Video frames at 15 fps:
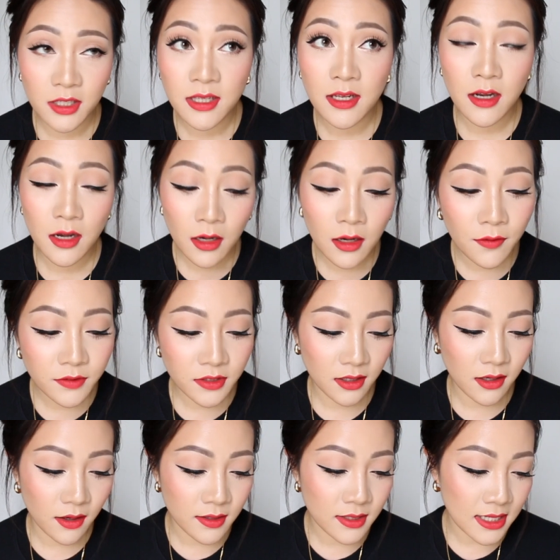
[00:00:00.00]
just love to
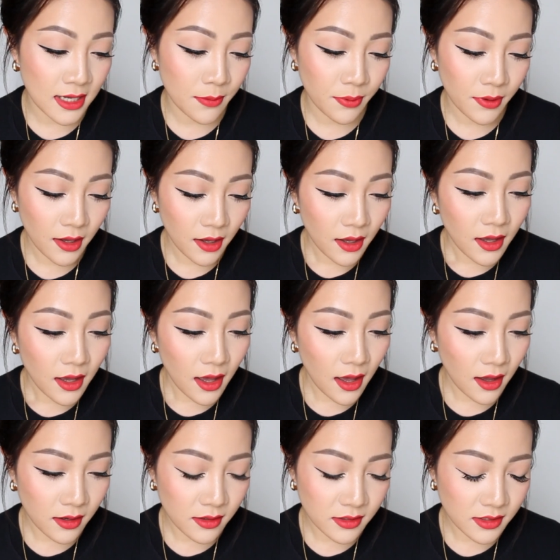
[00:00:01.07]
gossip.
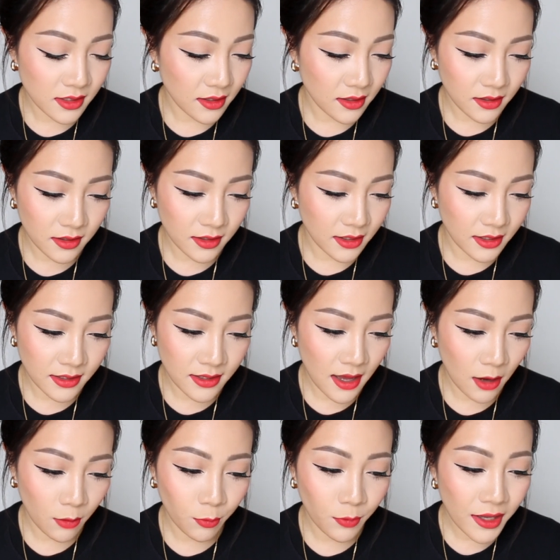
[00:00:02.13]
And
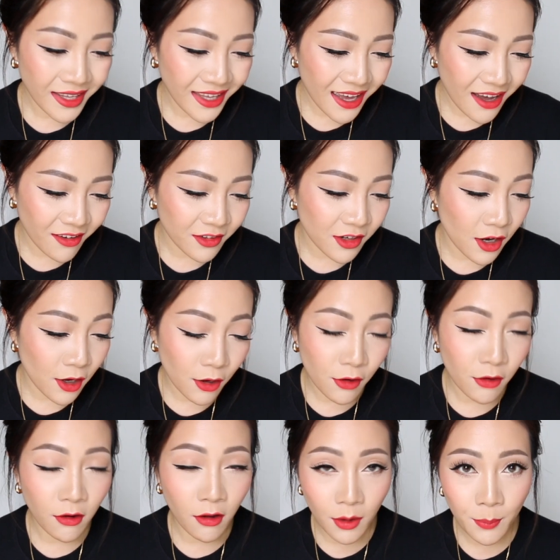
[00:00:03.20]
yeah, we get on a
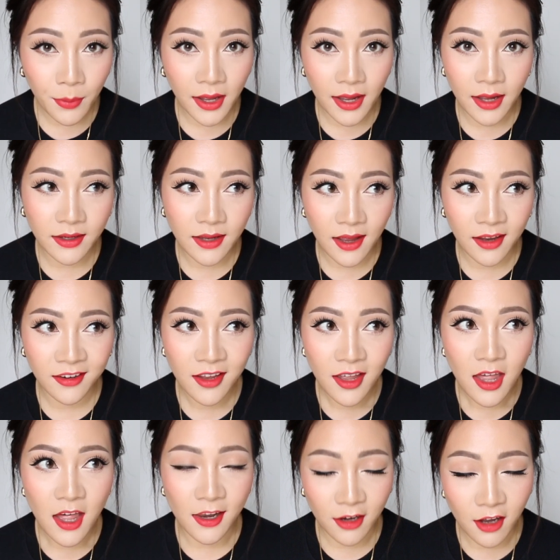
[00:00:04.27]
lot better than
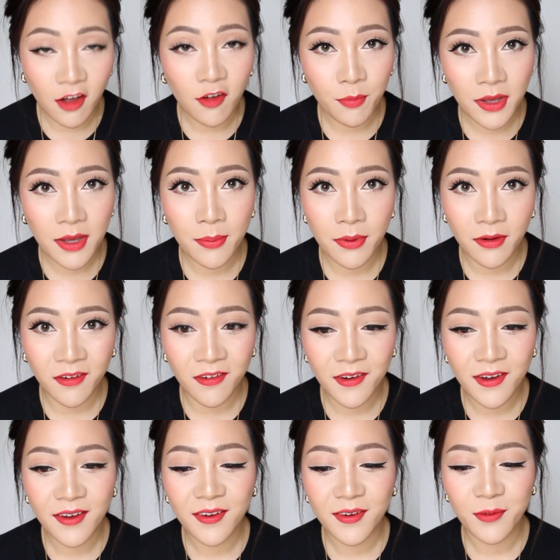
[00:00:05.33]
a lot of
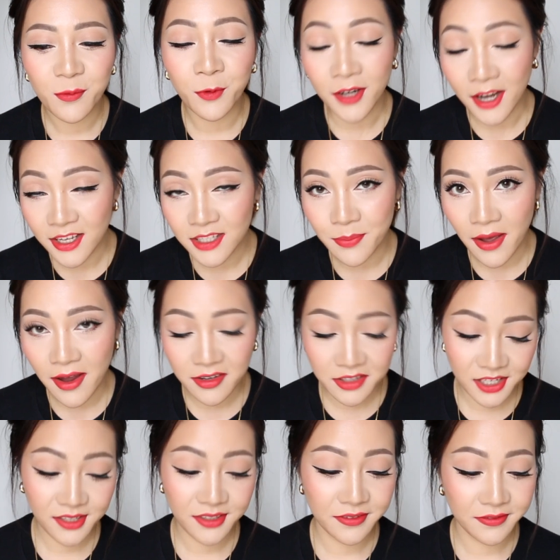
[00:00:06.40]
people would
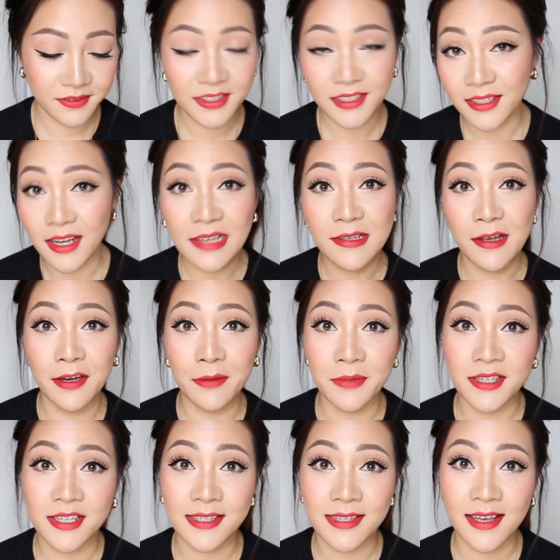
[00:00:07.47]
expect. That's all I'm
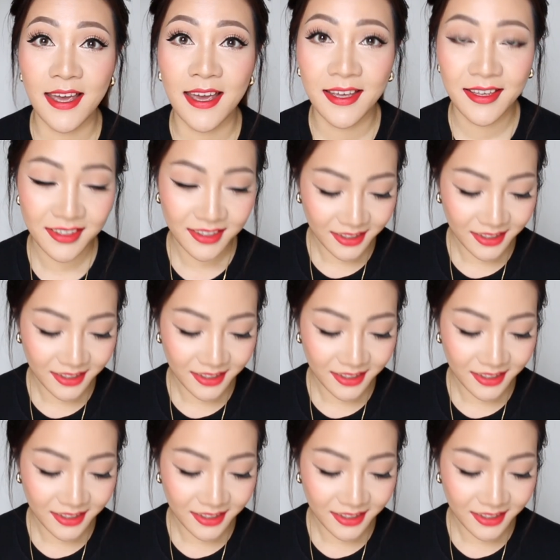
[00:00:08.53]
gonna say.